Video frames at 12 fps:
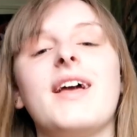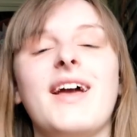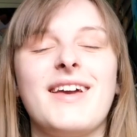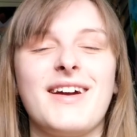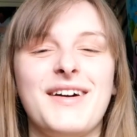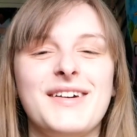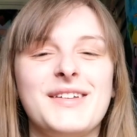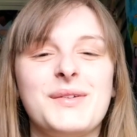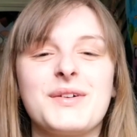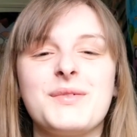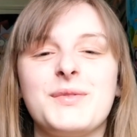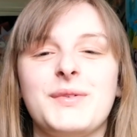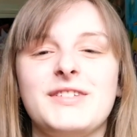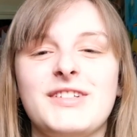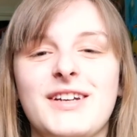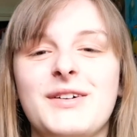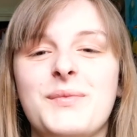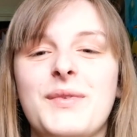Hey guys, welcome to my
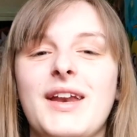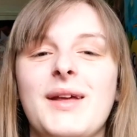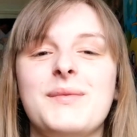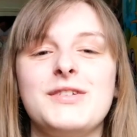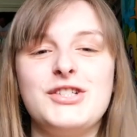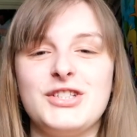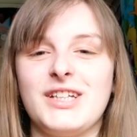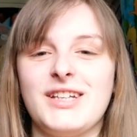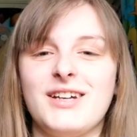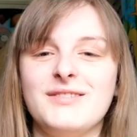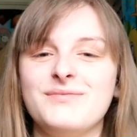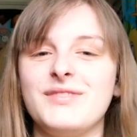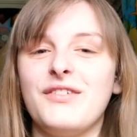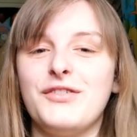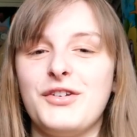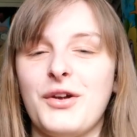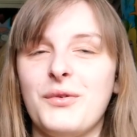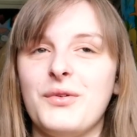channel. My name is Gina,
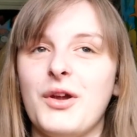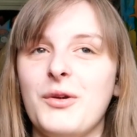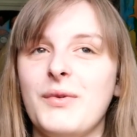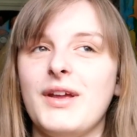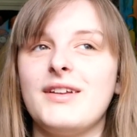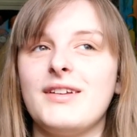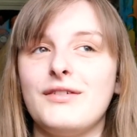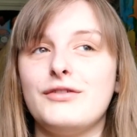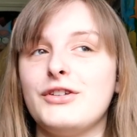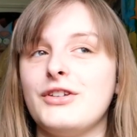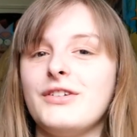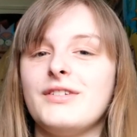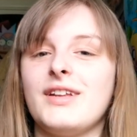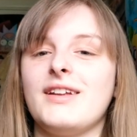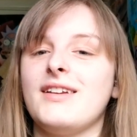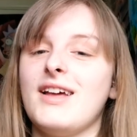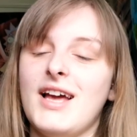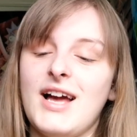if you don't know me. If you do,
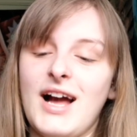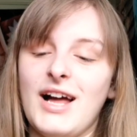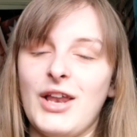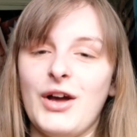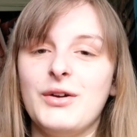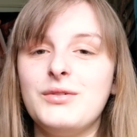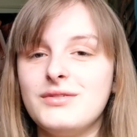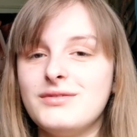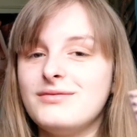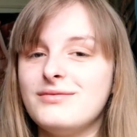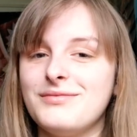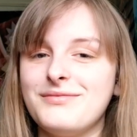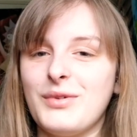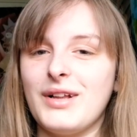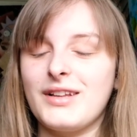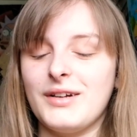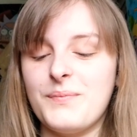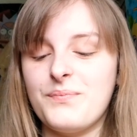then hello,
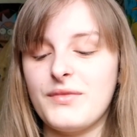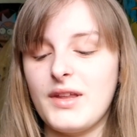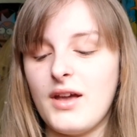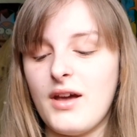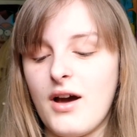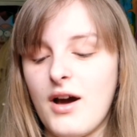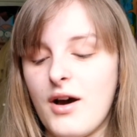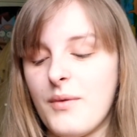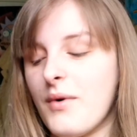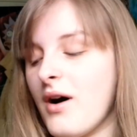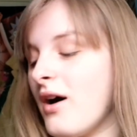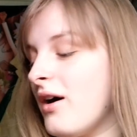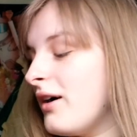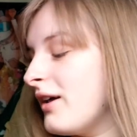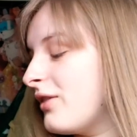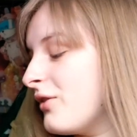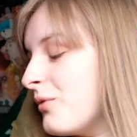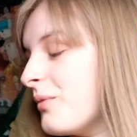welcome.
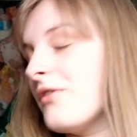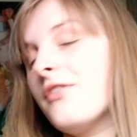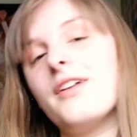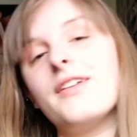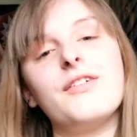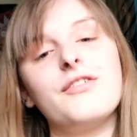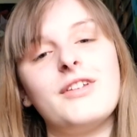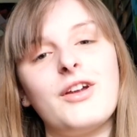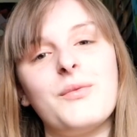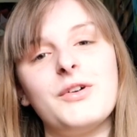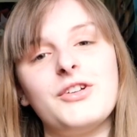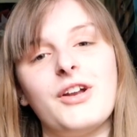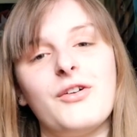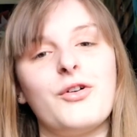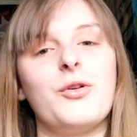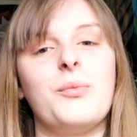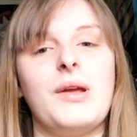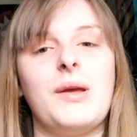I thought my first ever video on my channel
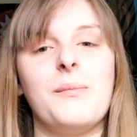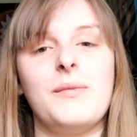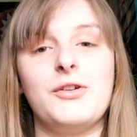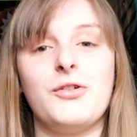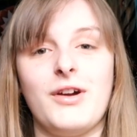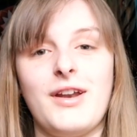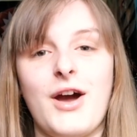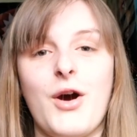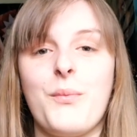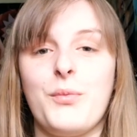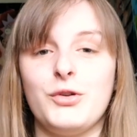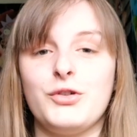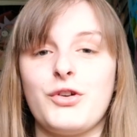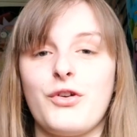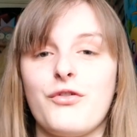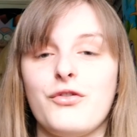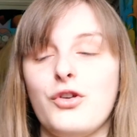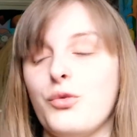could be me trying out a bunch
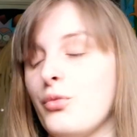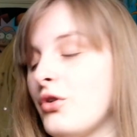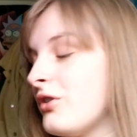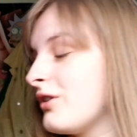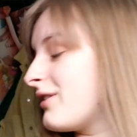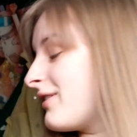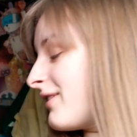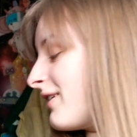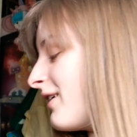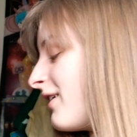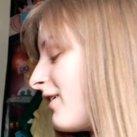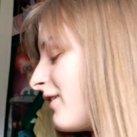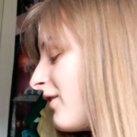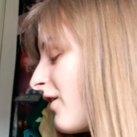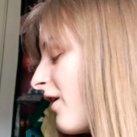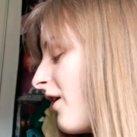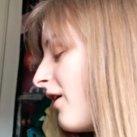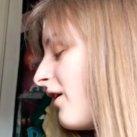of new products
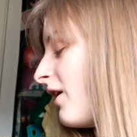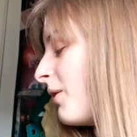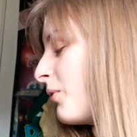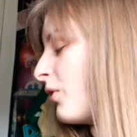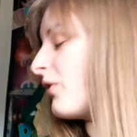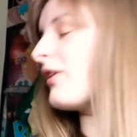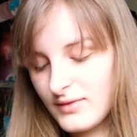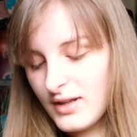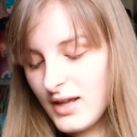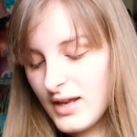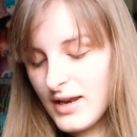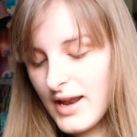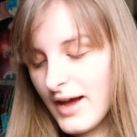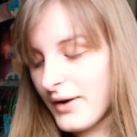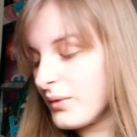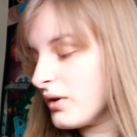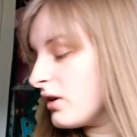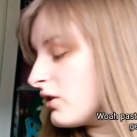that I bought.
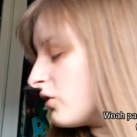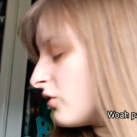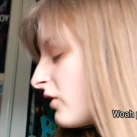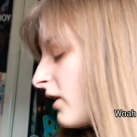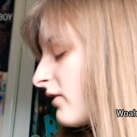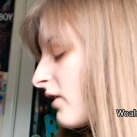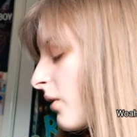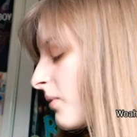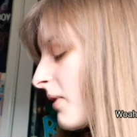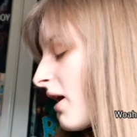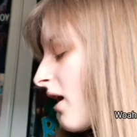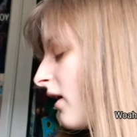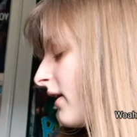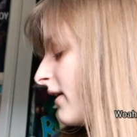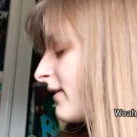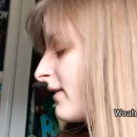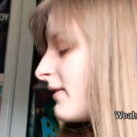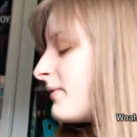Now, you did start with my
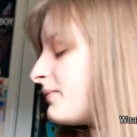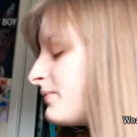eyes.